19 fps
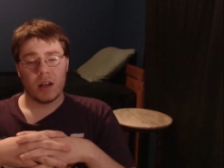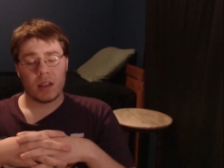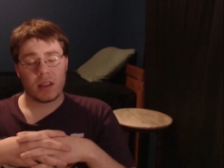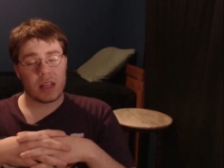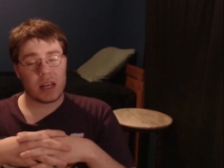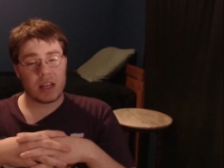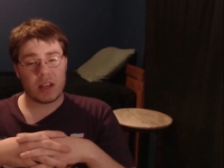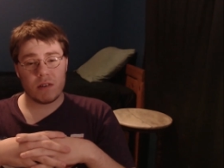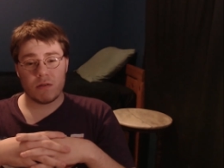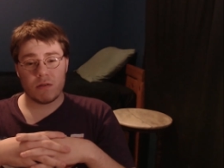
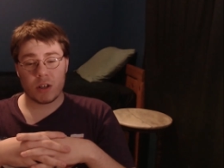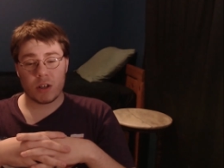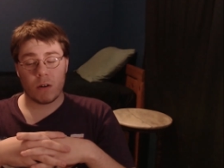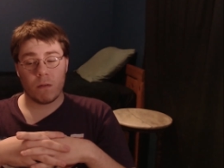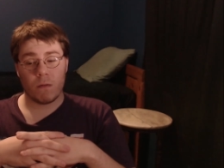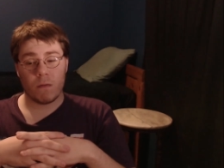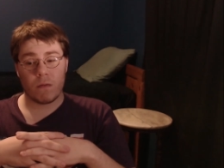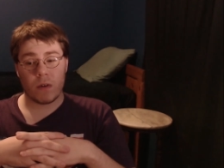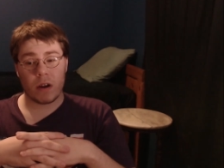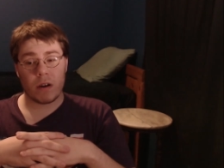Thank you
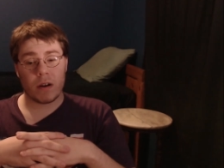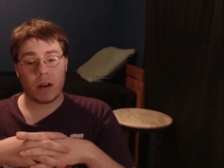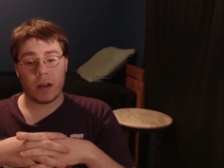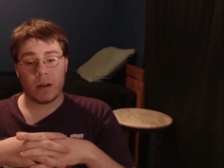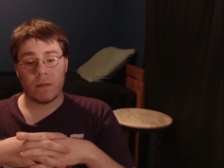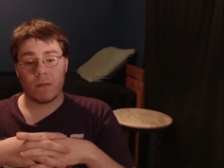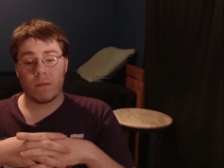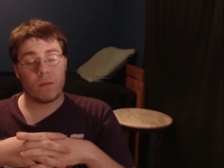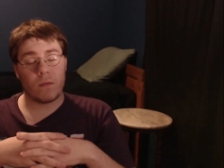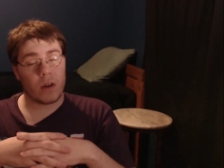so very,
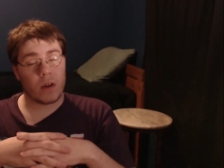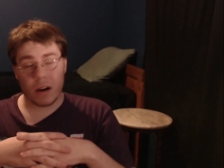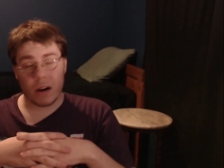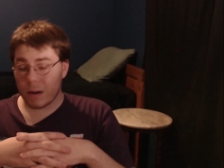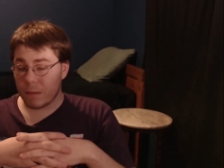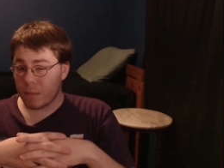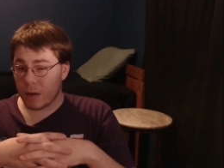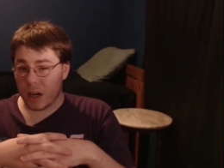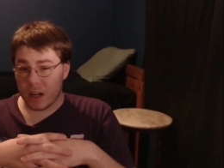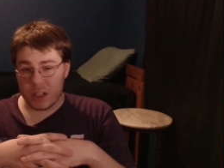
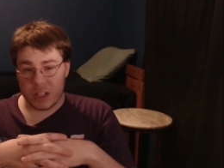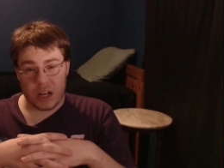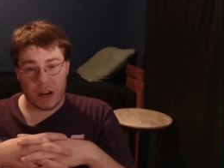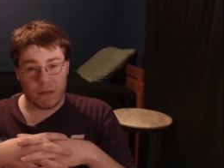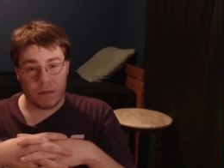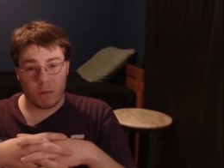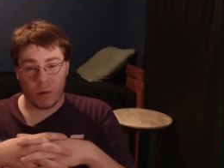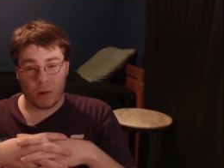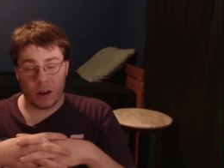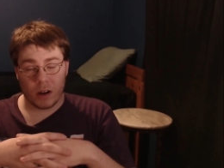very much,
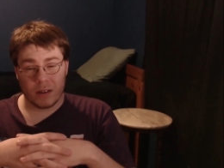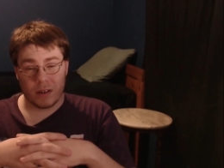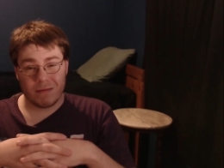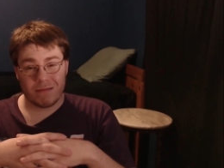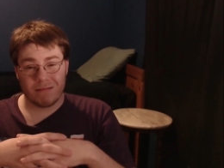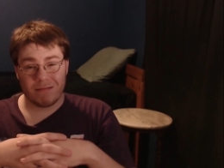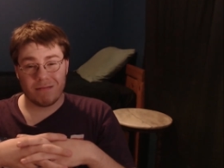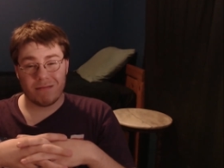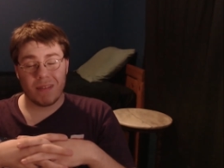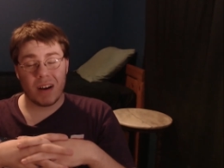everyone.
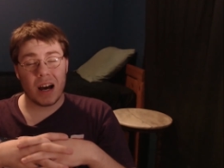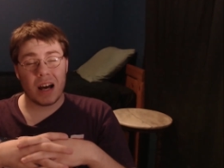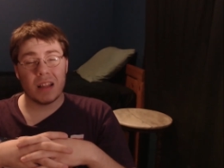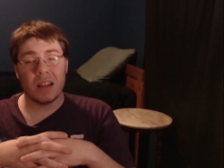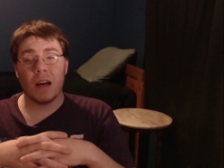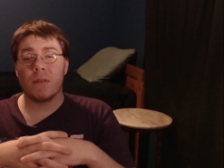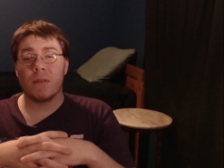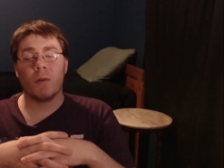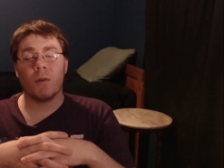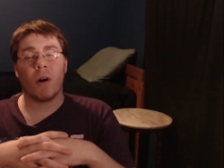I
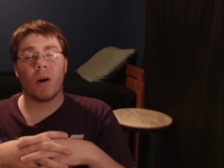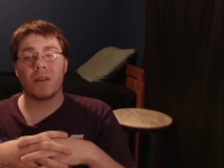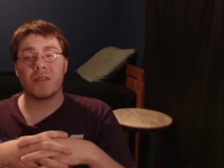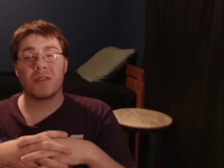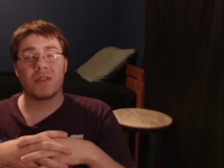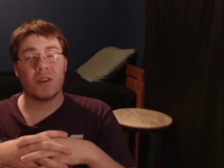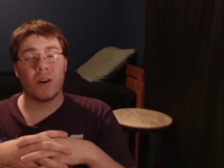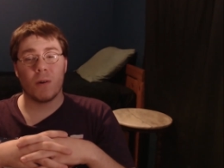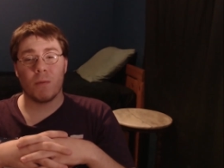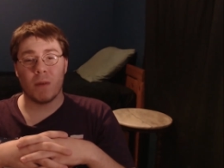love you all
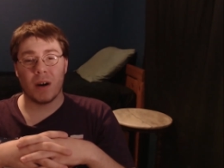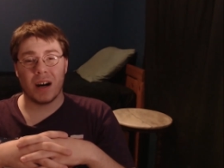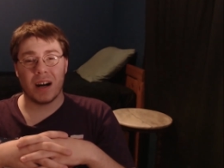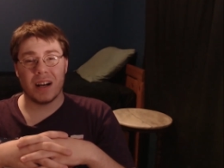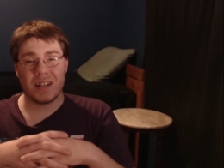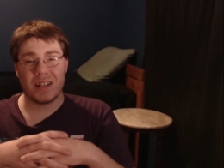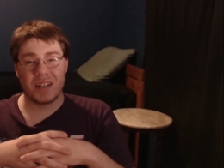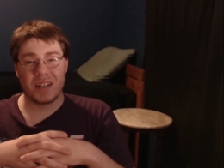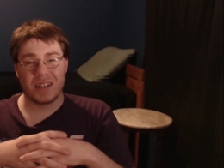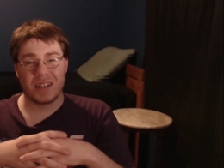so
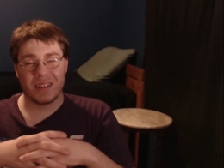much.